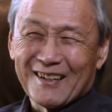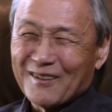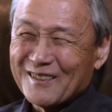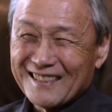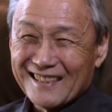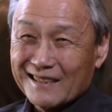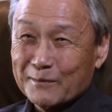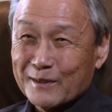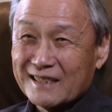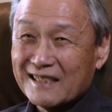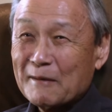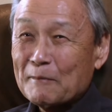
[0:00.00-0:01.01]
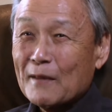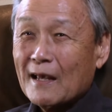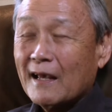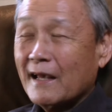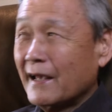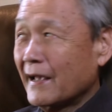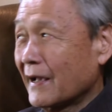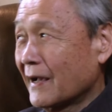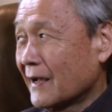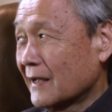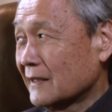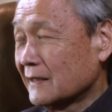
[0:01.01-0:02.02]
course syllabus.
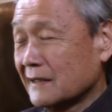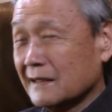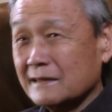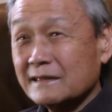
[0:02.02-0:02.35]
And